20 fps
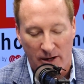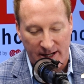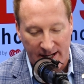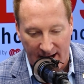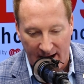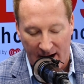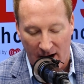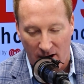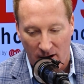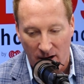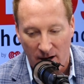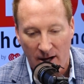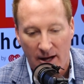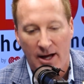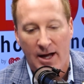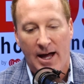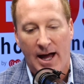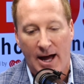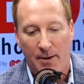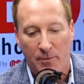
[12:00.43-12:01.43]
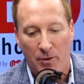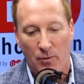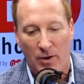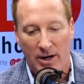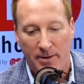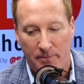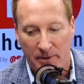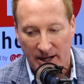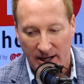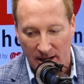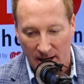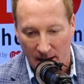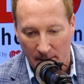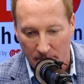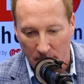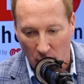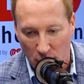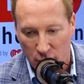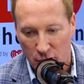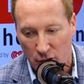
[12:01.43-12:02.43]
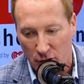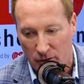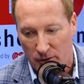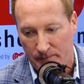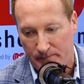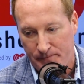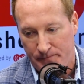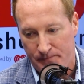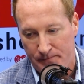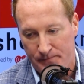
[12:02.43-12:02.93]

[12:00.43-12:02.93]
care, and we want to be emotional.